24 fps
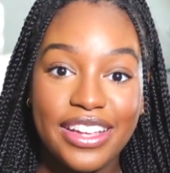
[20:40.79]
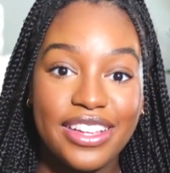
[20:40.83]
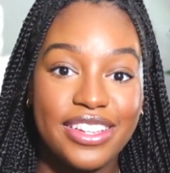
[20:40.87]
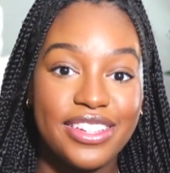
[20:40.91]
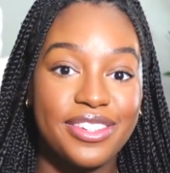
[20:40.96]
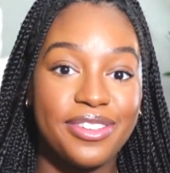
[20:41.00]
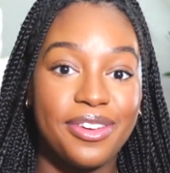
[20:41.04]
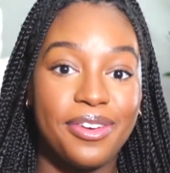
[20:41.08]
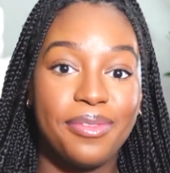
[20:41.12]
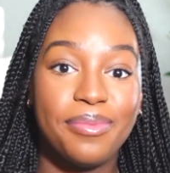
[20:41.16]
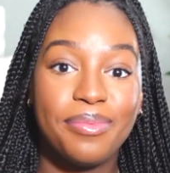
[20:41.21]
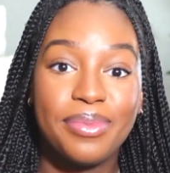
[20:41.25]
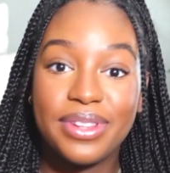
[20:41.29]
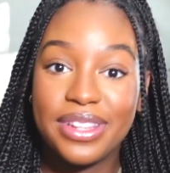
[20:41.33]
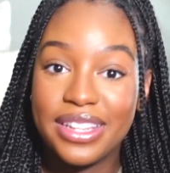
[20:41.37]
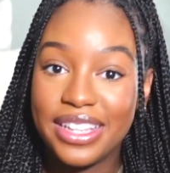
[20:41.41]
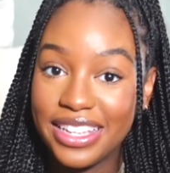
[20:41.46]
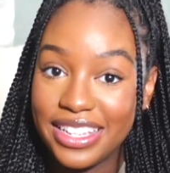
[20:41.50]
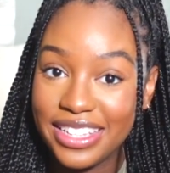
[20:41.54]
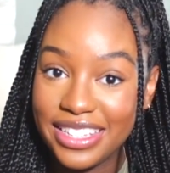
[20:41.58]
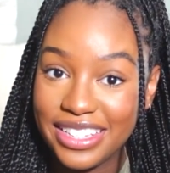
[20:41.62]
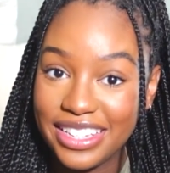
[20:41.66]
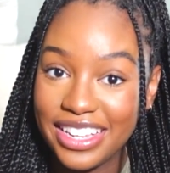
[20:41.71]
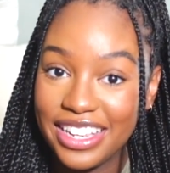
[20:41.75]
So
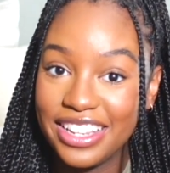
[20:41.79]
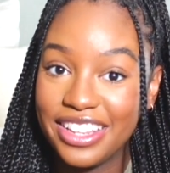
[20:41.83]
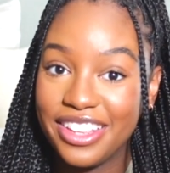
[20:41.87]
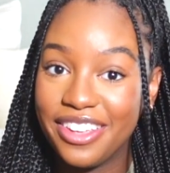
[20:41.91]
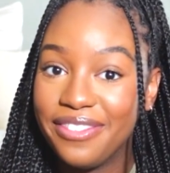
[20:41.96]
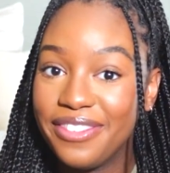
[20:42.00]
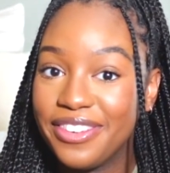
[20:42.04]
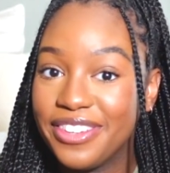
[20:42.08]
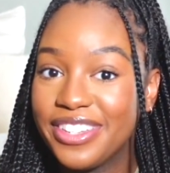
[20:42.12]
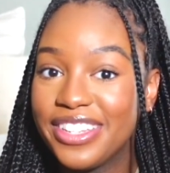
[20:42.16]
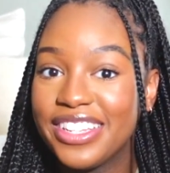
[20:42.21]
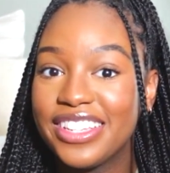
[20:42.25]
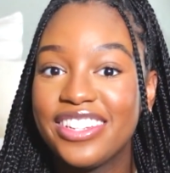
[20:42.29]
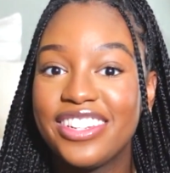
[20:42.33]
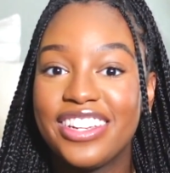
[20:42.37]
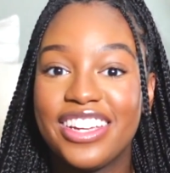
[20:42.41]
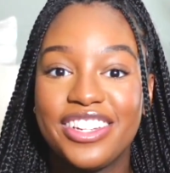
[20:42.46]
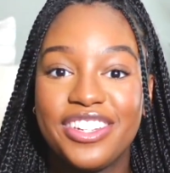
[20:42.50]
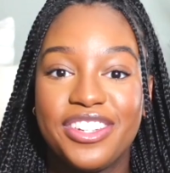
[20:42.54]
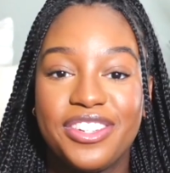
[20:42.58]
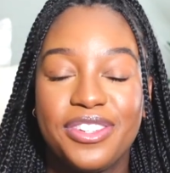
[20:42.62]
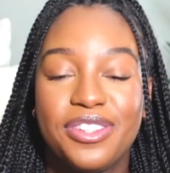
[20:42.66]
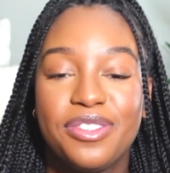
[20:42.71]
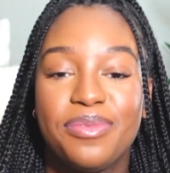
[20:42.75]
please leave your
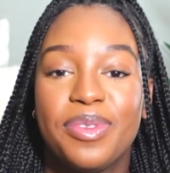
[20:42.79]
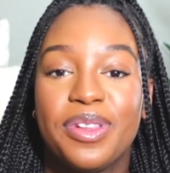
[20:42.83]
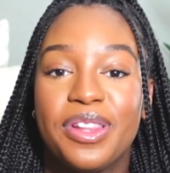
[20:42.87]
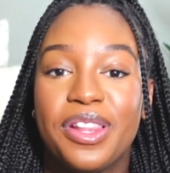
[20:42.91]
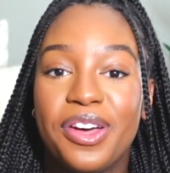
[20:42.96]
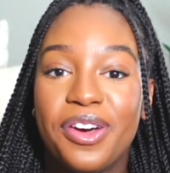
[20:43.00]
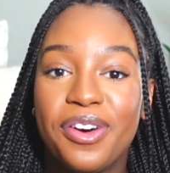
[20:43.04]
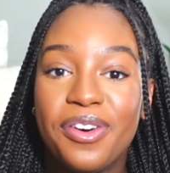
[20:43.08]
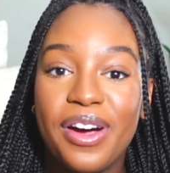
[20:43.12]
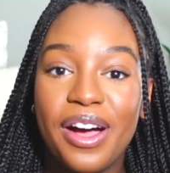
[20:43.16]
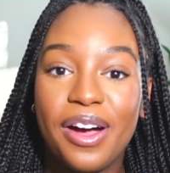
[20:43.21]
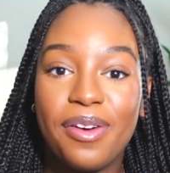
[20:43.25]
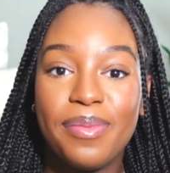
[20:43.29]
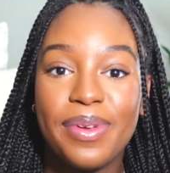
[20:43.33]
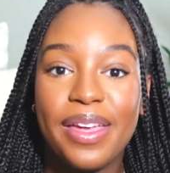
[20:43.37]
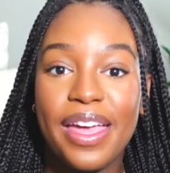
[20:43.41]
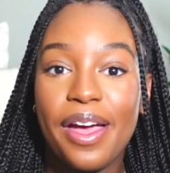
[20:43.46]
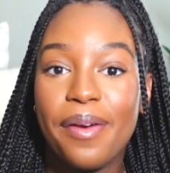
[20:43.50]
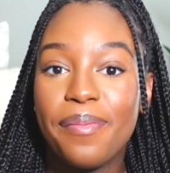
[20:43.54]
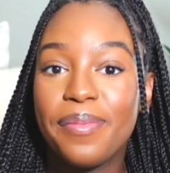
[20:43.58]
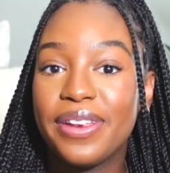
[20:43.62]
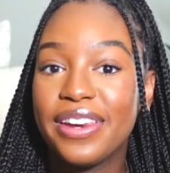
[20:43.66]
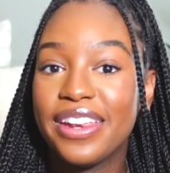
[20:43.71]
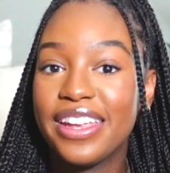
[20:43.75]
suggestions below. I'll be
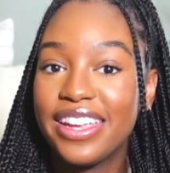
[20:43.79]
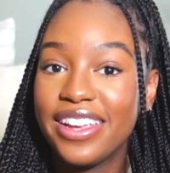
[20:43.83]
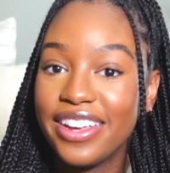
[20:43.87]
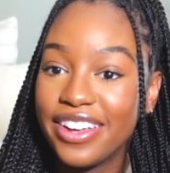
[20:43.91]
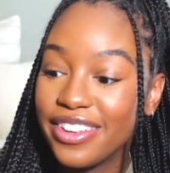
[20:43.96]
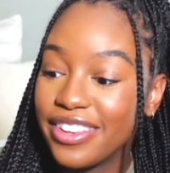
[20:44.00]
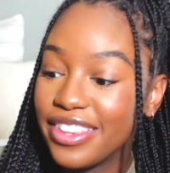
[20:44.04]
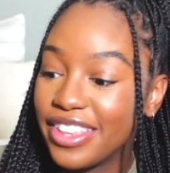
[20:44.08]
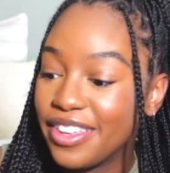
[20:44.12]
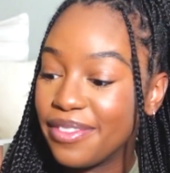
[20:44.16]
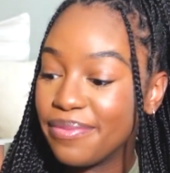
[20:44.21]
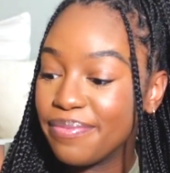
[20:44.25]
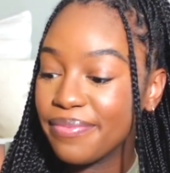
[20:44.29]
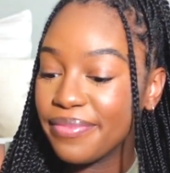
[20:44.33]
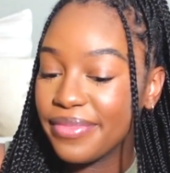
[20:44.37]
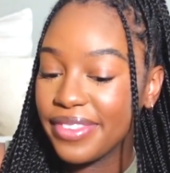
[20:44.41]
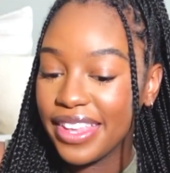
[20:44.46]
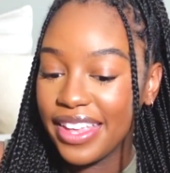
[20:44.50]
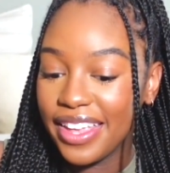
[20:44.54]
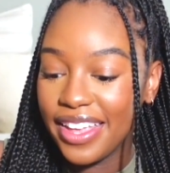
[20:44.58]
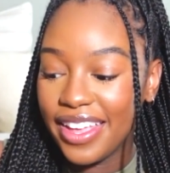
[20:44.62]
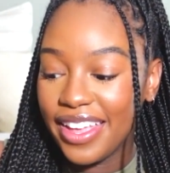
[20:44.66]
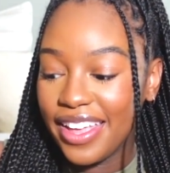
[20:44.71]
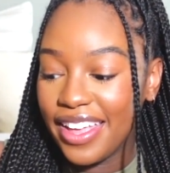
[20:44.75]
happy to hear them.
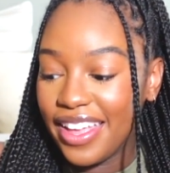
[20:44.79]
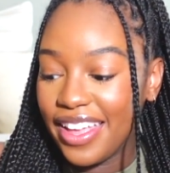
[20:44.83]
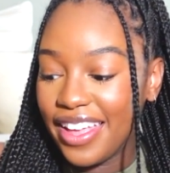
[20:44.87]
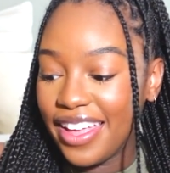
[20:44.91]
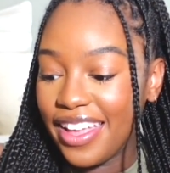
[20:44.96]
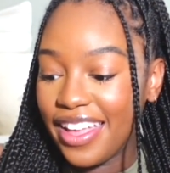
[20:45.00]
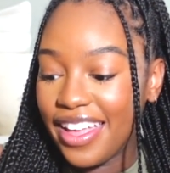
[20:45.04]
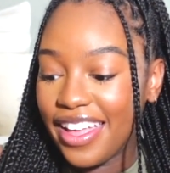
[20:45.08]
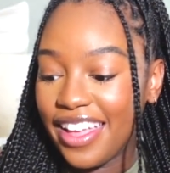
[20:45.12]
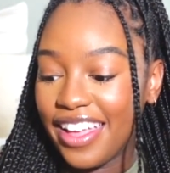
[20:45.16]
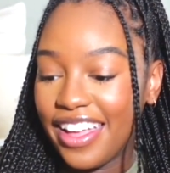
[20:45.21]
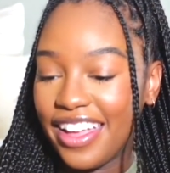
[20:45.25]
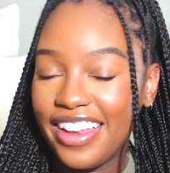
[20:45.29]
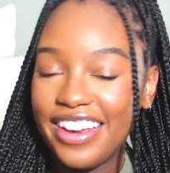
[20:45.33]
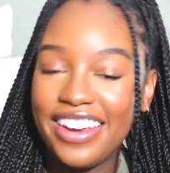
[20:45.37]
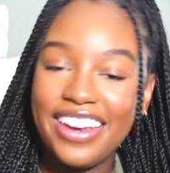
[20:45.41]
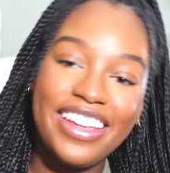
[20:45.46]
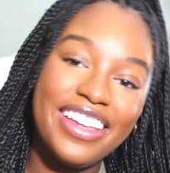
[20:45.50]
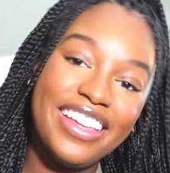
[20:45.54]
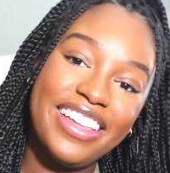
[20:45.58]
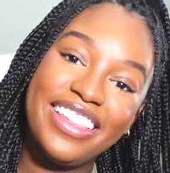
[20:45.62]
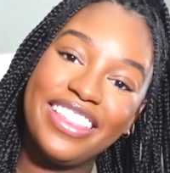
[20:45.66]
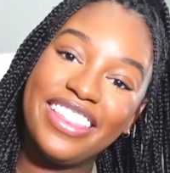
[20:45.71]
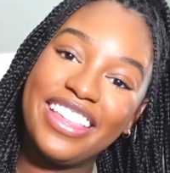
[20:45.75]
And
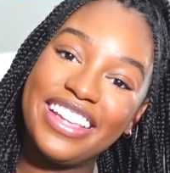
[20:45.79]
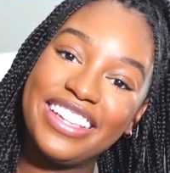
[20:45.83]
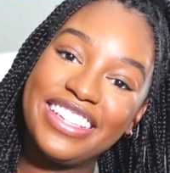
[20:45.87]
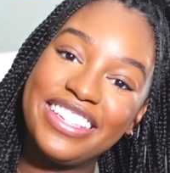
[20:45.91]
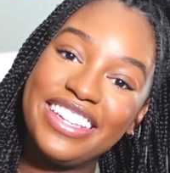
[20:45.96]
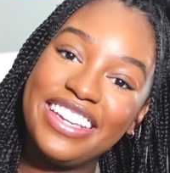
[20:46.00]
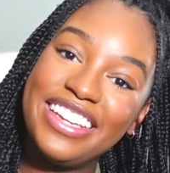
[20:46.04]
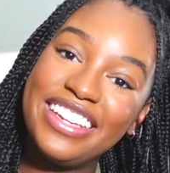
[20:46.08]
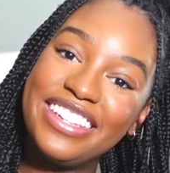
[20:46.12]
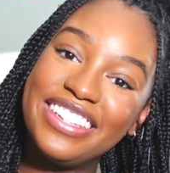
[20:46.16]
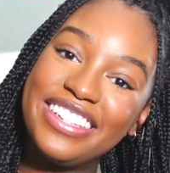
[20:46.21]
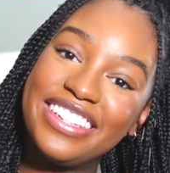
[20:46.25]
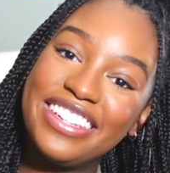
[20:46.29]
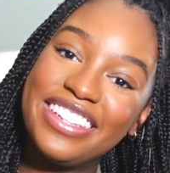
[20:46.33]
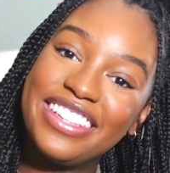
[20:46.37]
that's it.